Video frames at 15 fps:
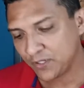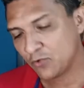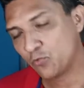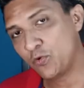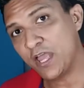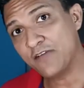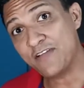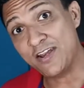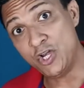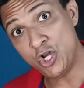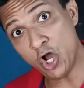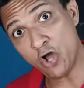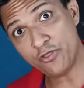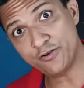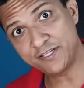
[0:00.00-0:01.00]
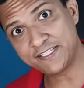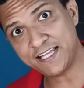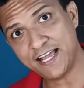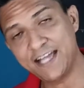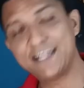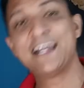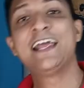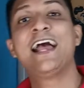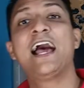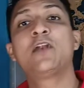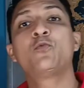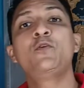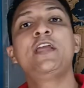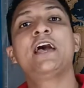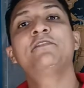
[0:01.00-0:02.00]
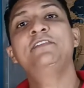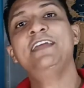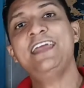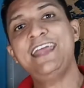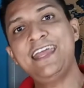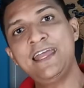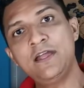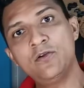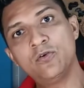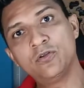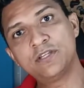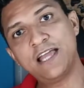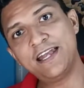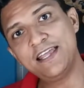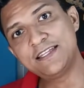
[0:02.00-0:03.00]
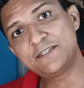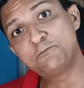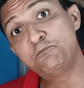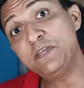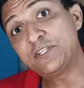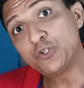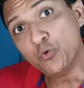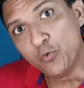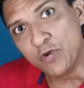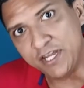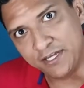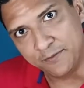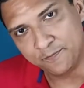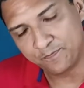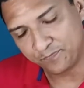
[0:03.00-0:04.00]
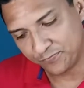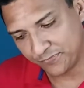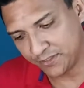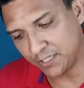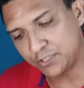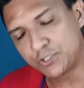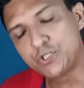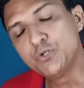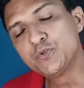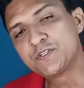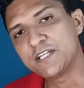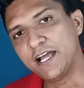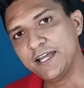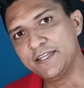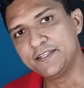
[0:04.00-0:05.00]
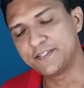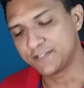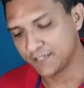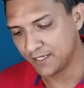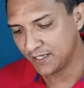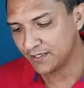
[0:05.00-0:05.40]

we have another side, and we have the angle that is between the two sides.